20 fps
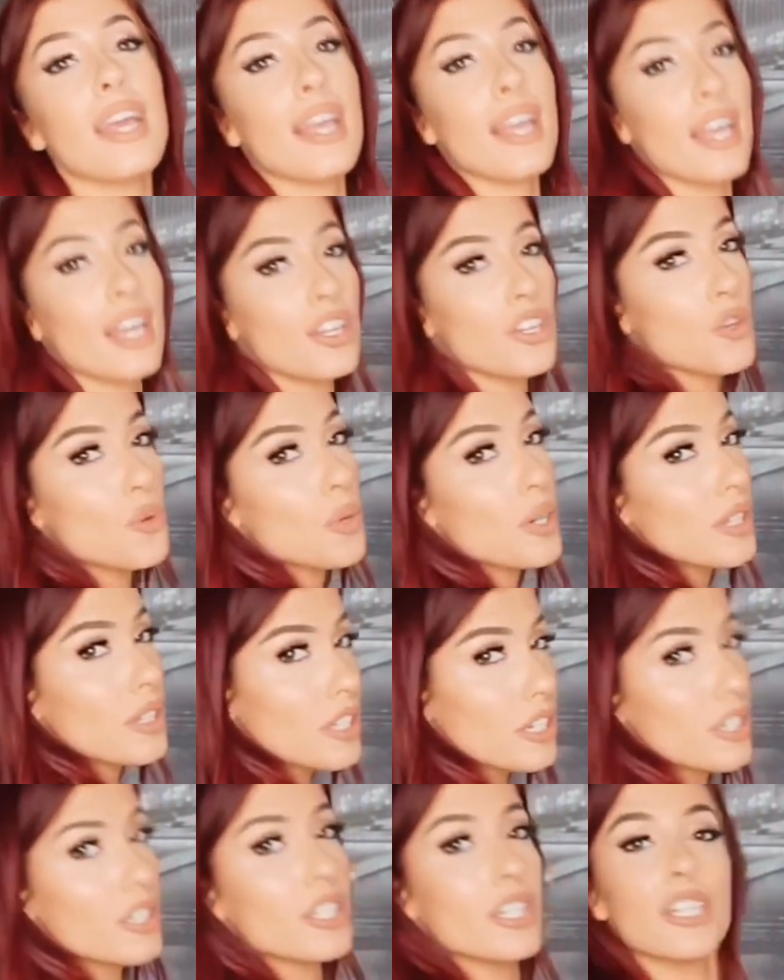and you are
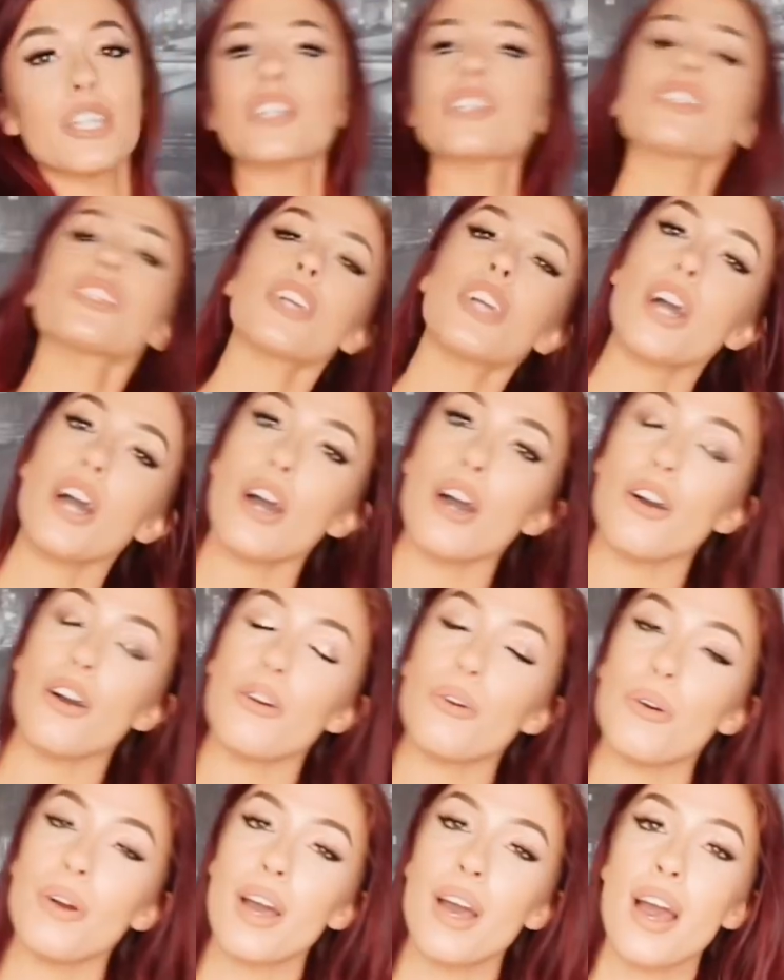literally good to
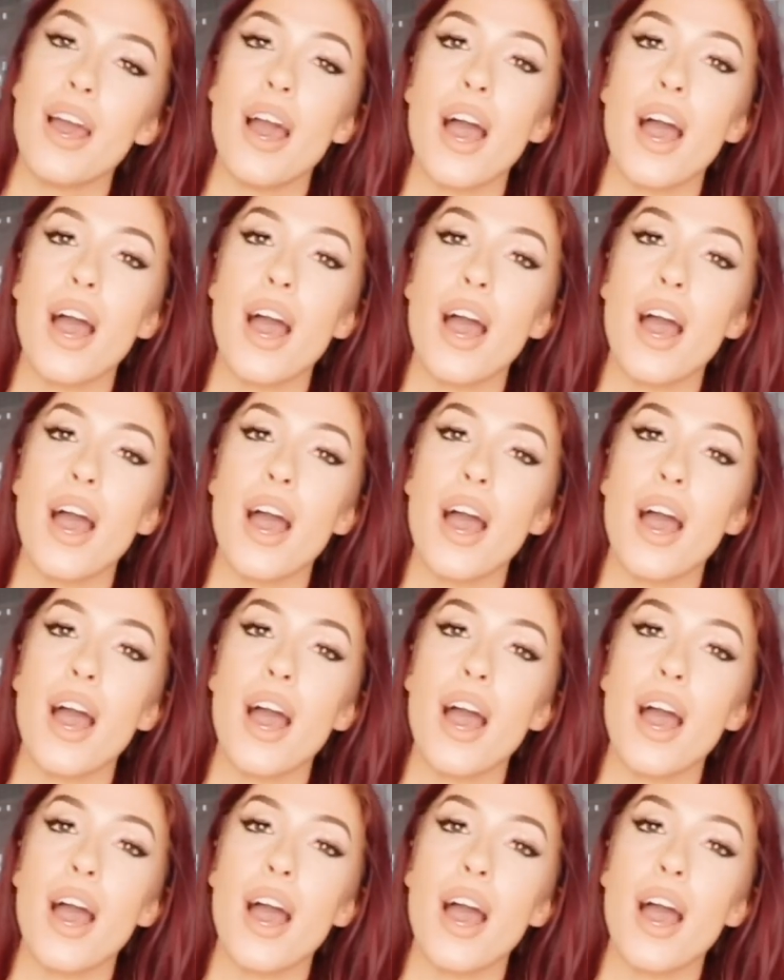go.